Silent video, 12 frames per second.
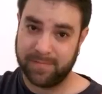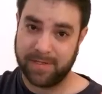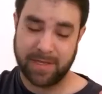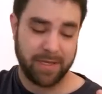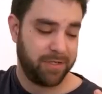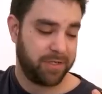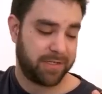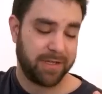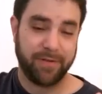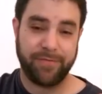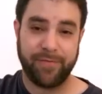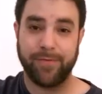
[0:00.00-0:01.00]
Okay? Eh, just
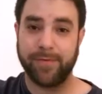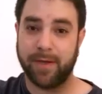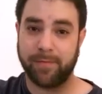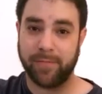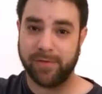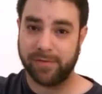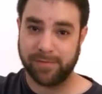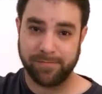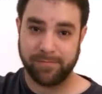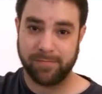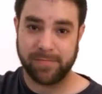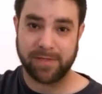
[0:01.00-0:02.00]
like phone numbers.
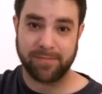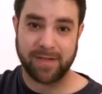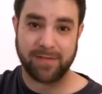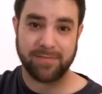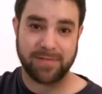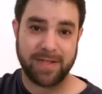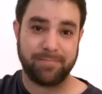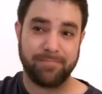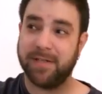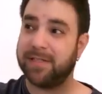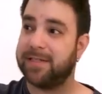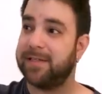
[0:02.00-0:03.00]
Sometimes that
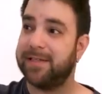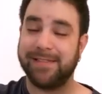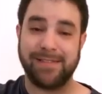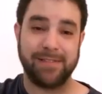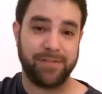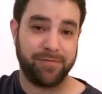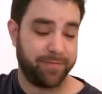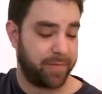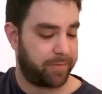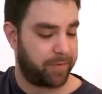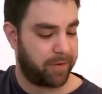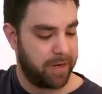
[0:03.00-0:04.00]
makes it easier to
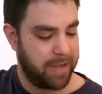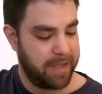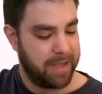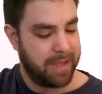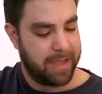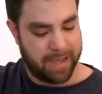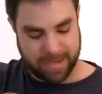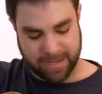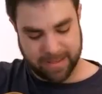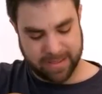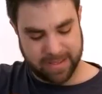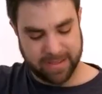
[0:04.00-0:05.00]
remember.
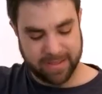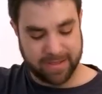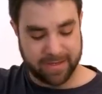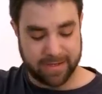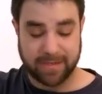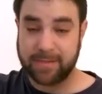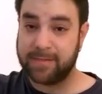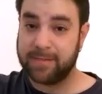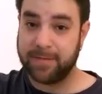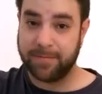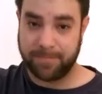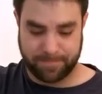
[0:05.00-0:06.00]
And then
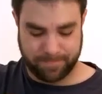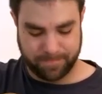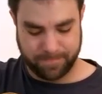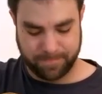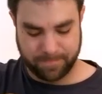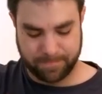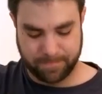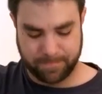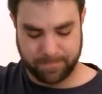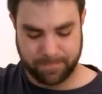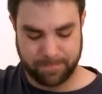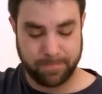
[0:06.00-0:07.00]
this.
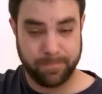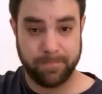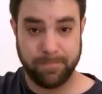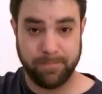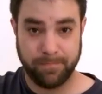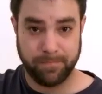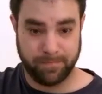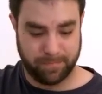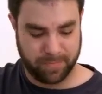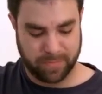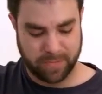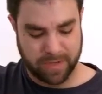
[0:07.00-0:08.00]
Okay?
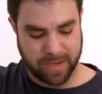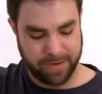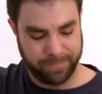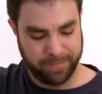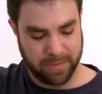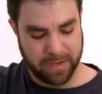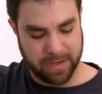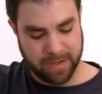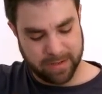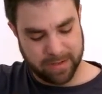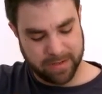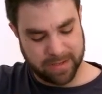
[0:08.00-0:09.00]
Eh?
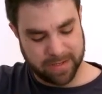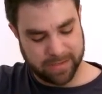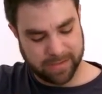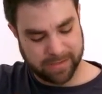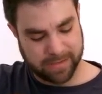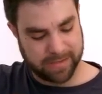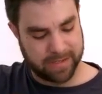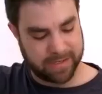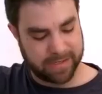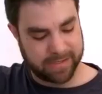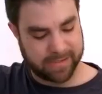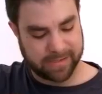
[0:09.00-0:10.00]
This
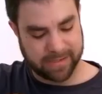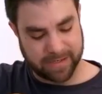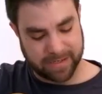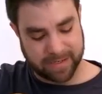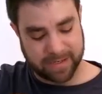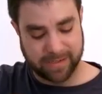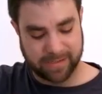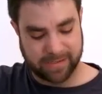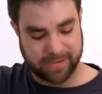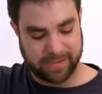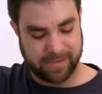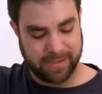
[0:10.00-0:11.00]
is a
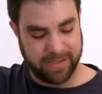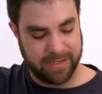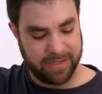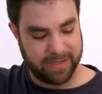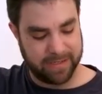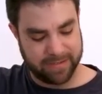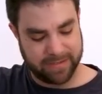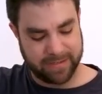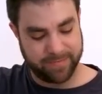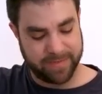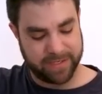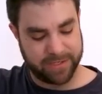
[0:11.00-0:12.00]
C
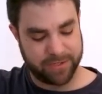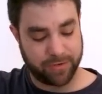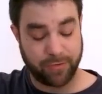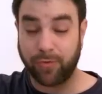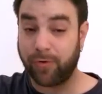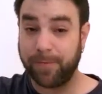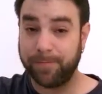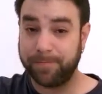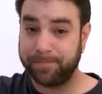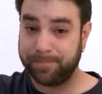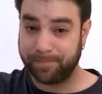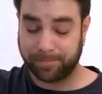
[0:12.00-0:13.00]
diminished chord.
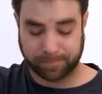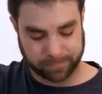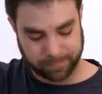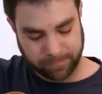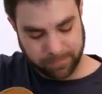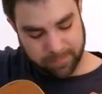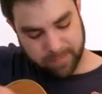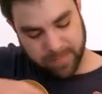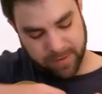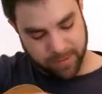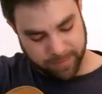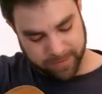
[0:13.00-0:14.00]

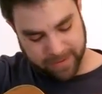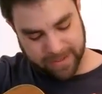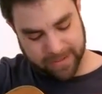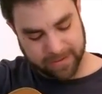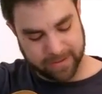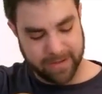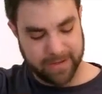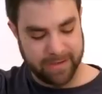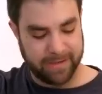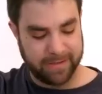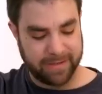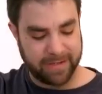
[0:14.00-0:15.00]
You play
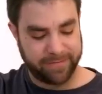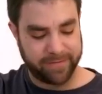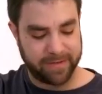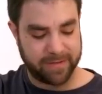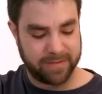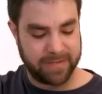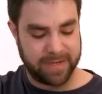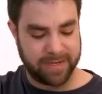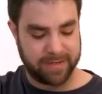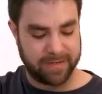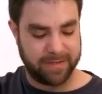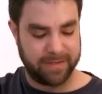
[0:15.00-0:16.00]
it 11,
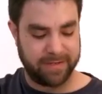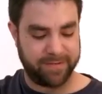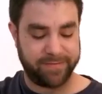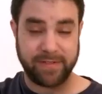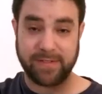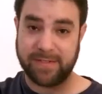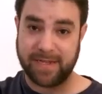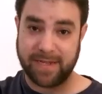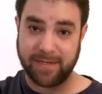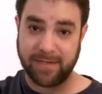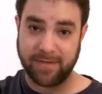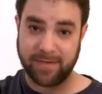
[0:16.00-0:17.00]
10, 11,
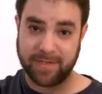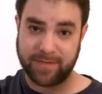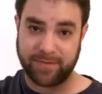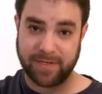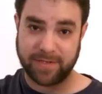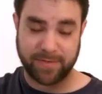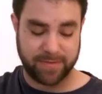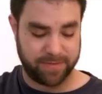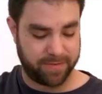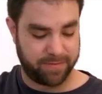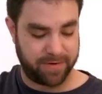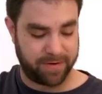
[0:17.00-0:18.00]
10 on strings 1,
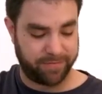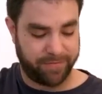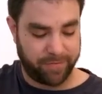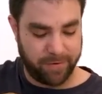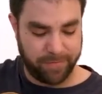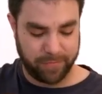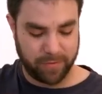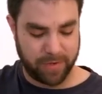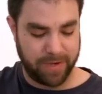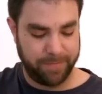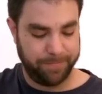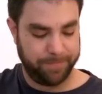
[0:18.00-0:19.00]
2, 3, and 4.
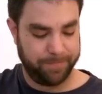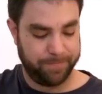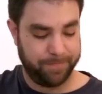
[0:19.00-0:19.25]
Okay? Eh?